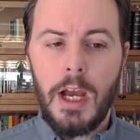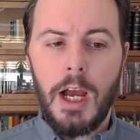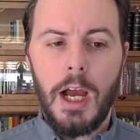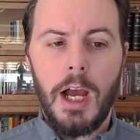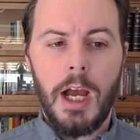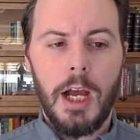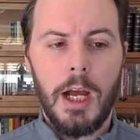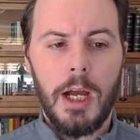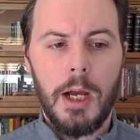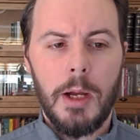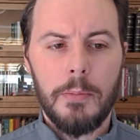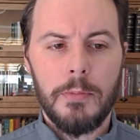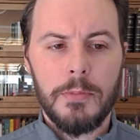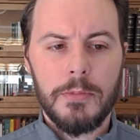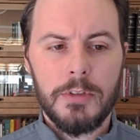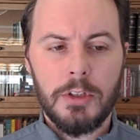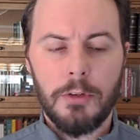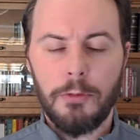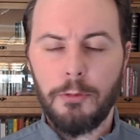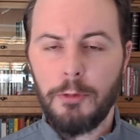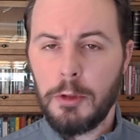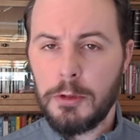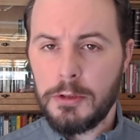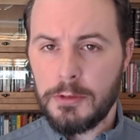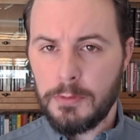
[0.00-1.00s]
So
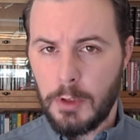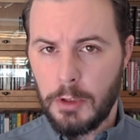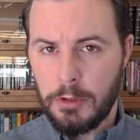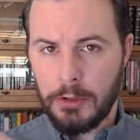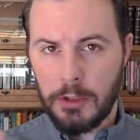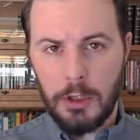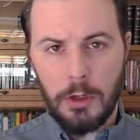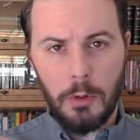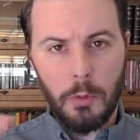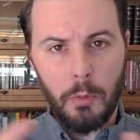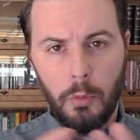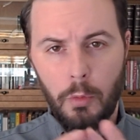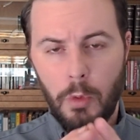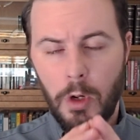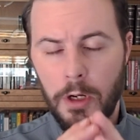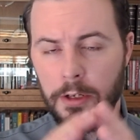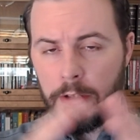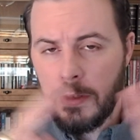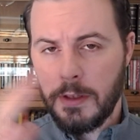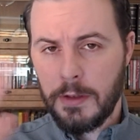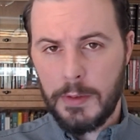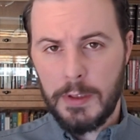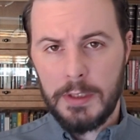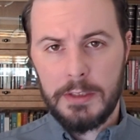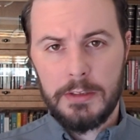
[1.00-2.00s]
first of all, one of
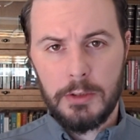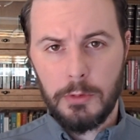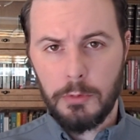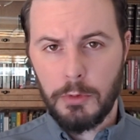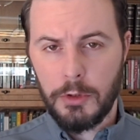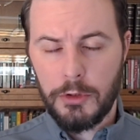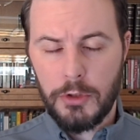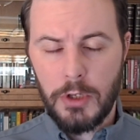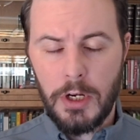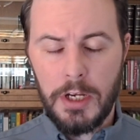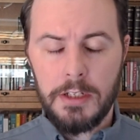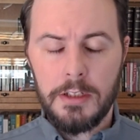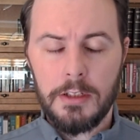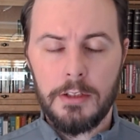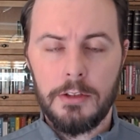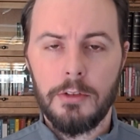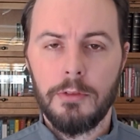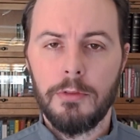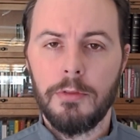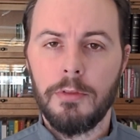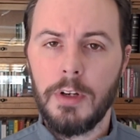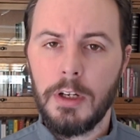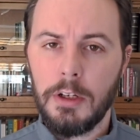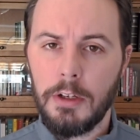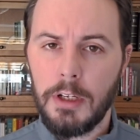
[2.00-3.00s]
the things that we're trying to do
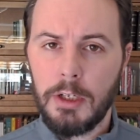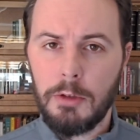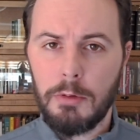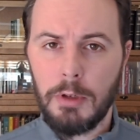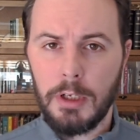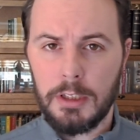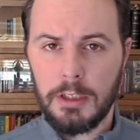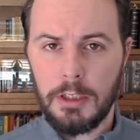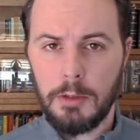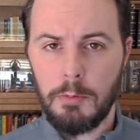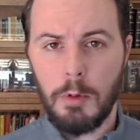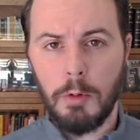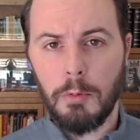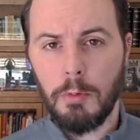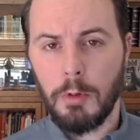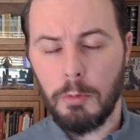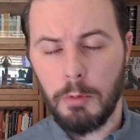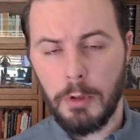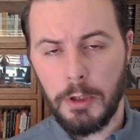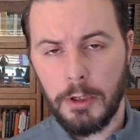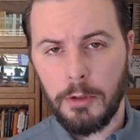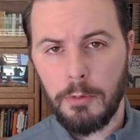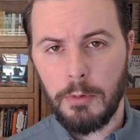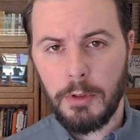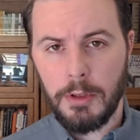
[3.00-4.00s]
very quickly when we're
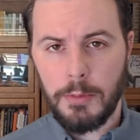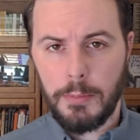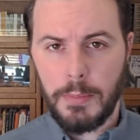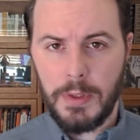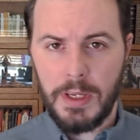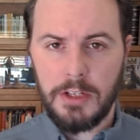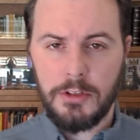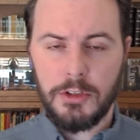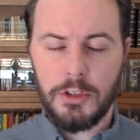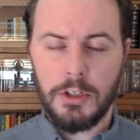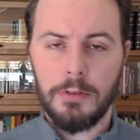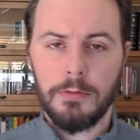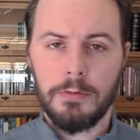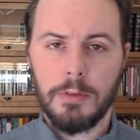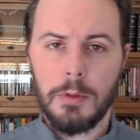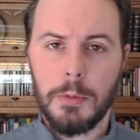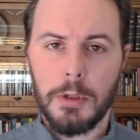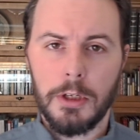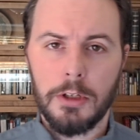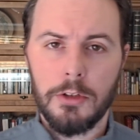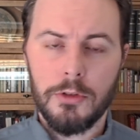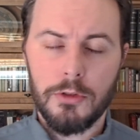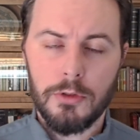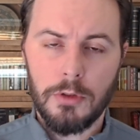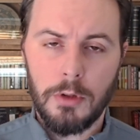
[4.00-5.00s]
working with a patient from a
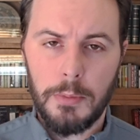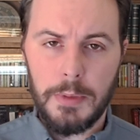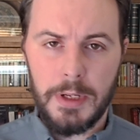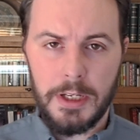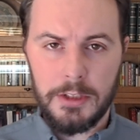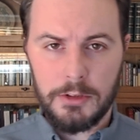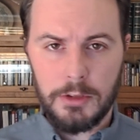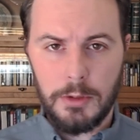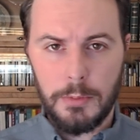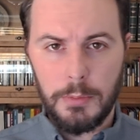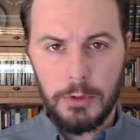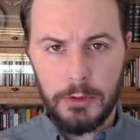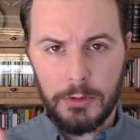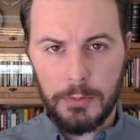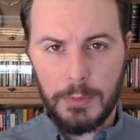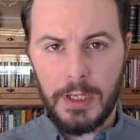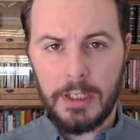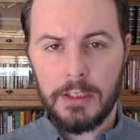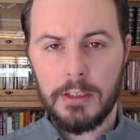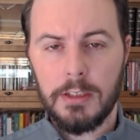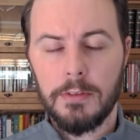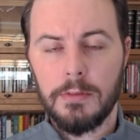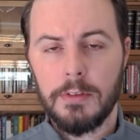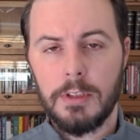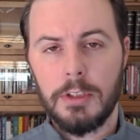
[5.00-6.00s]
control mastery
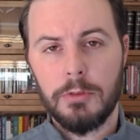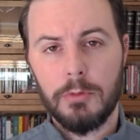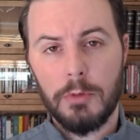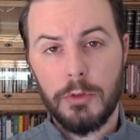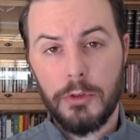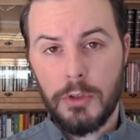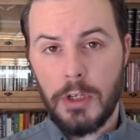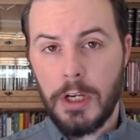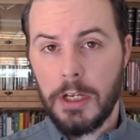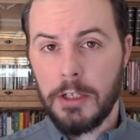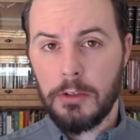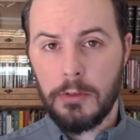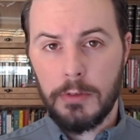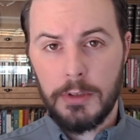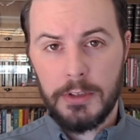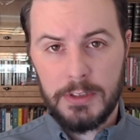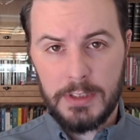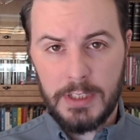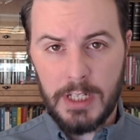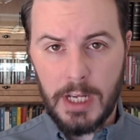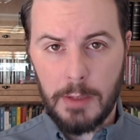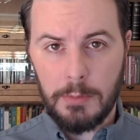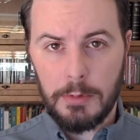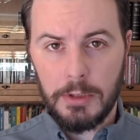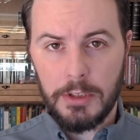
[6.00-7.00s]
perspective is we're trying to
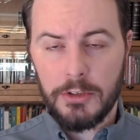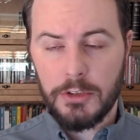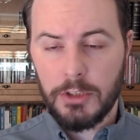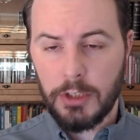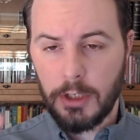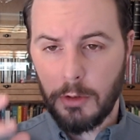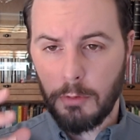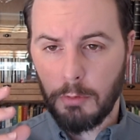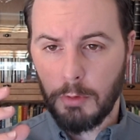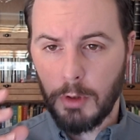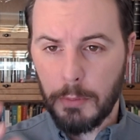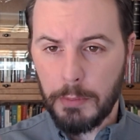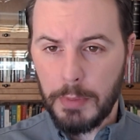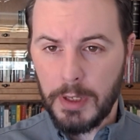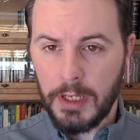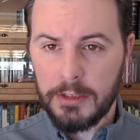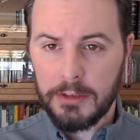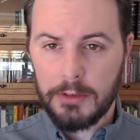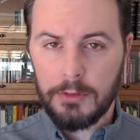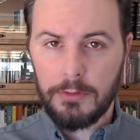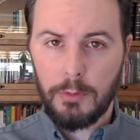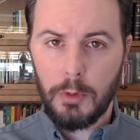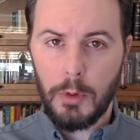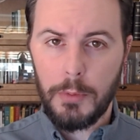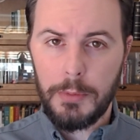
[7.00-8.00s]
establish a
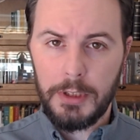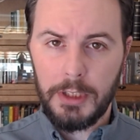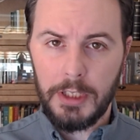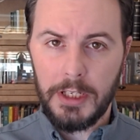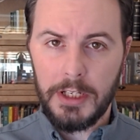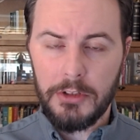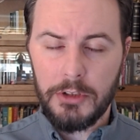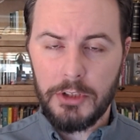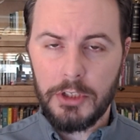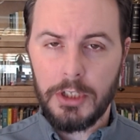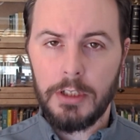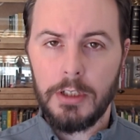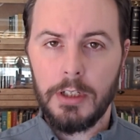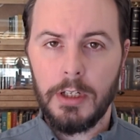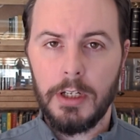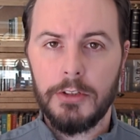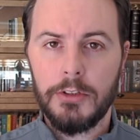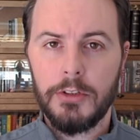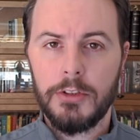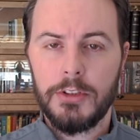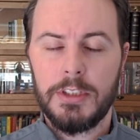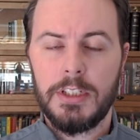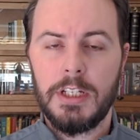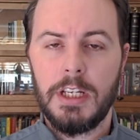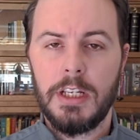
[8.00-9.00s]
robust formulation,
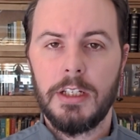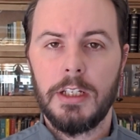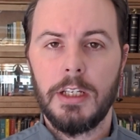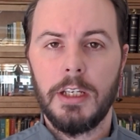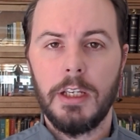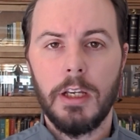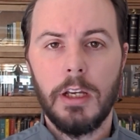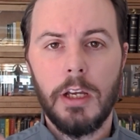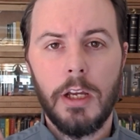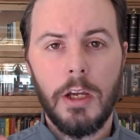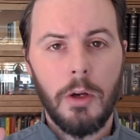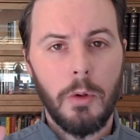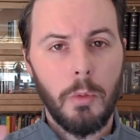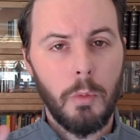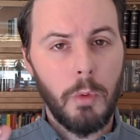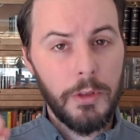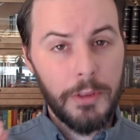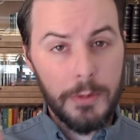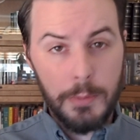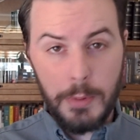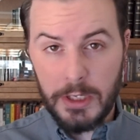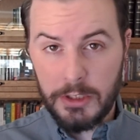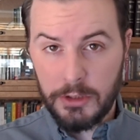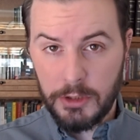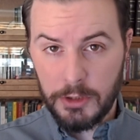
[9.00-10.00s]
understanding what
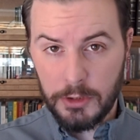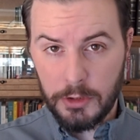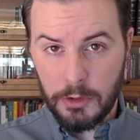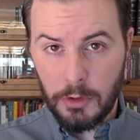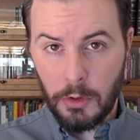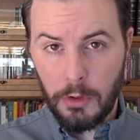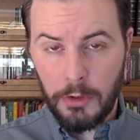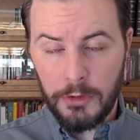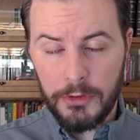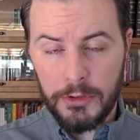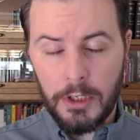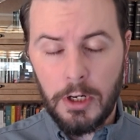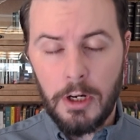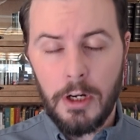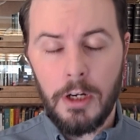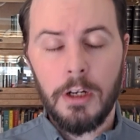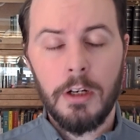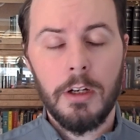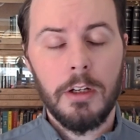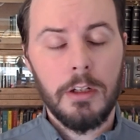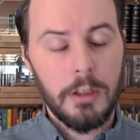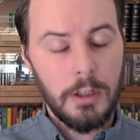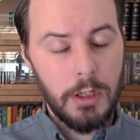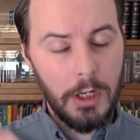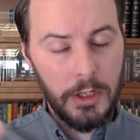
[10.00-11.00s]
the patient's goals
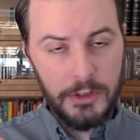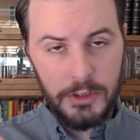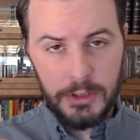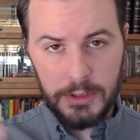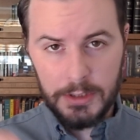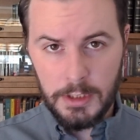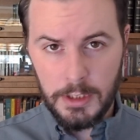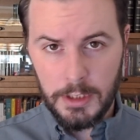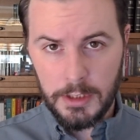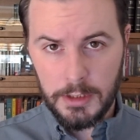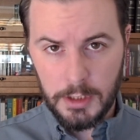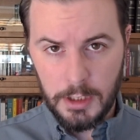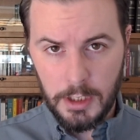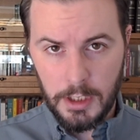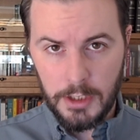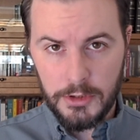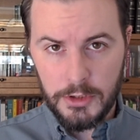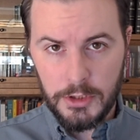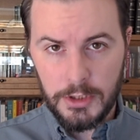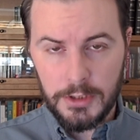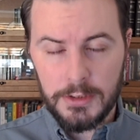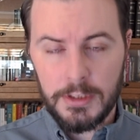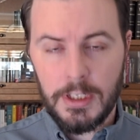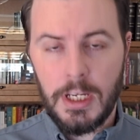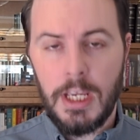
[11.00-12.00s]
are, conscious and
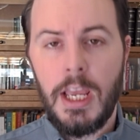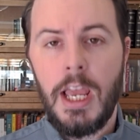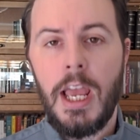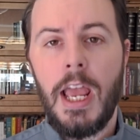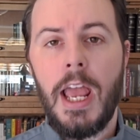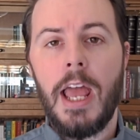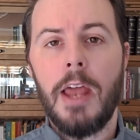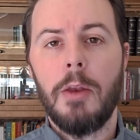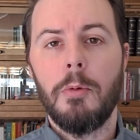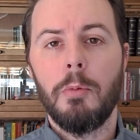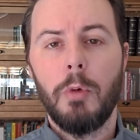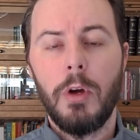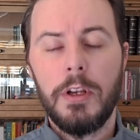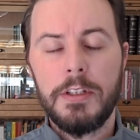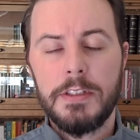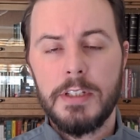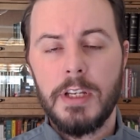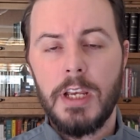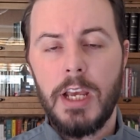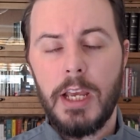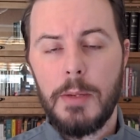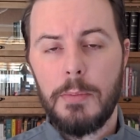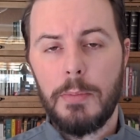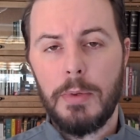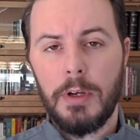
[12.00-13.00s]
unconscious, and what
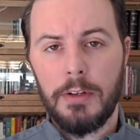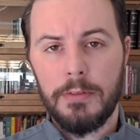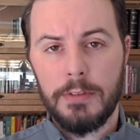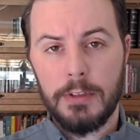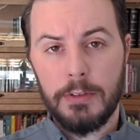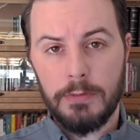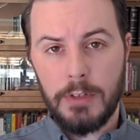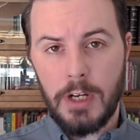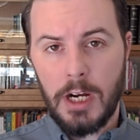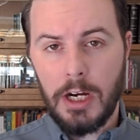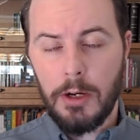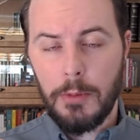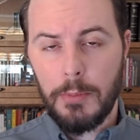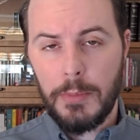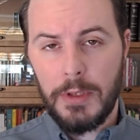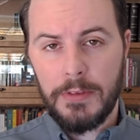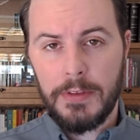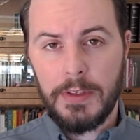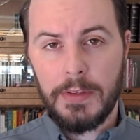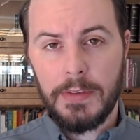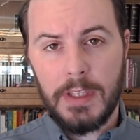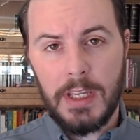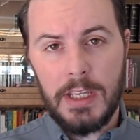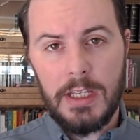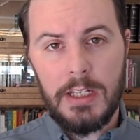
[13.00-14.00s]
type of environment
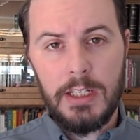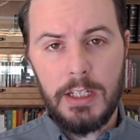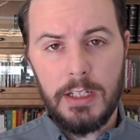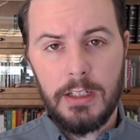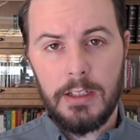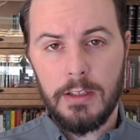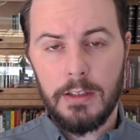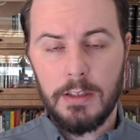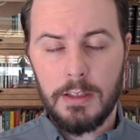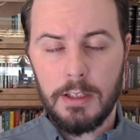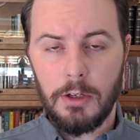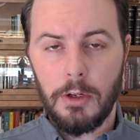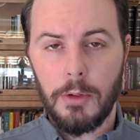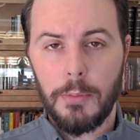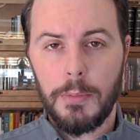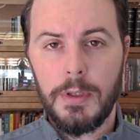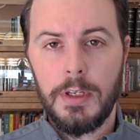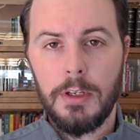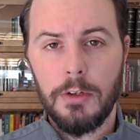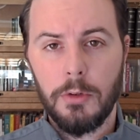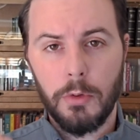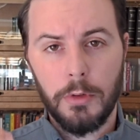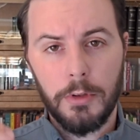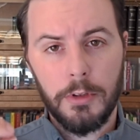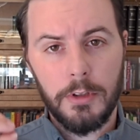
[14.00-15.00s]
that they need in therapy
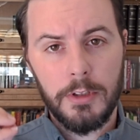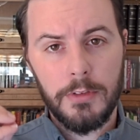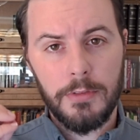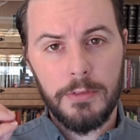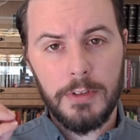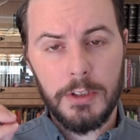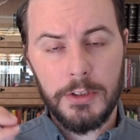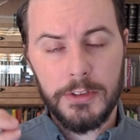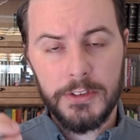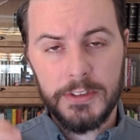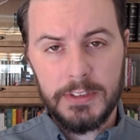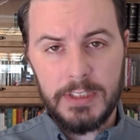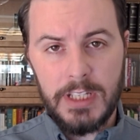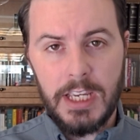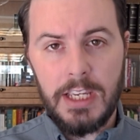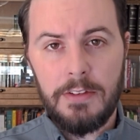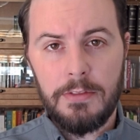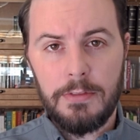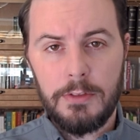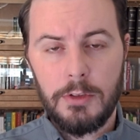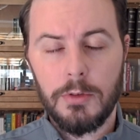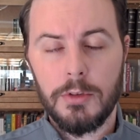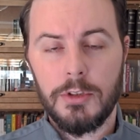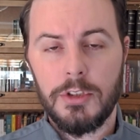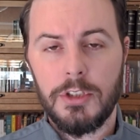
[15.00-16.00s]
in order to feel
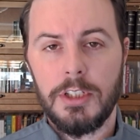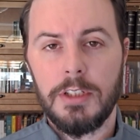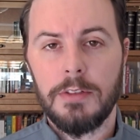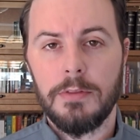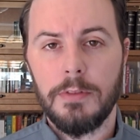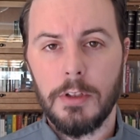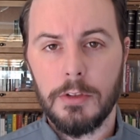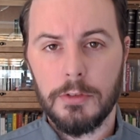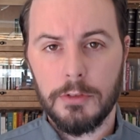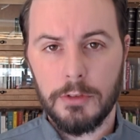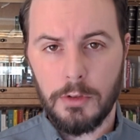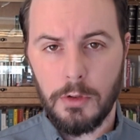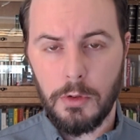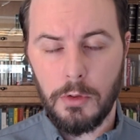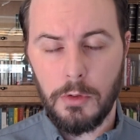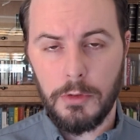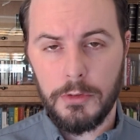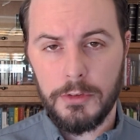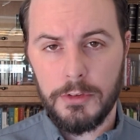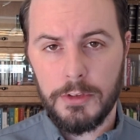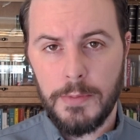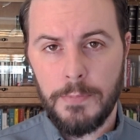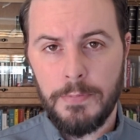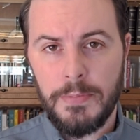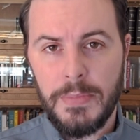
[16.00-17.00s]
safe to achieve those
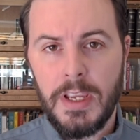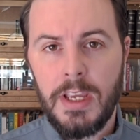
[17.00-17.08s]
goals.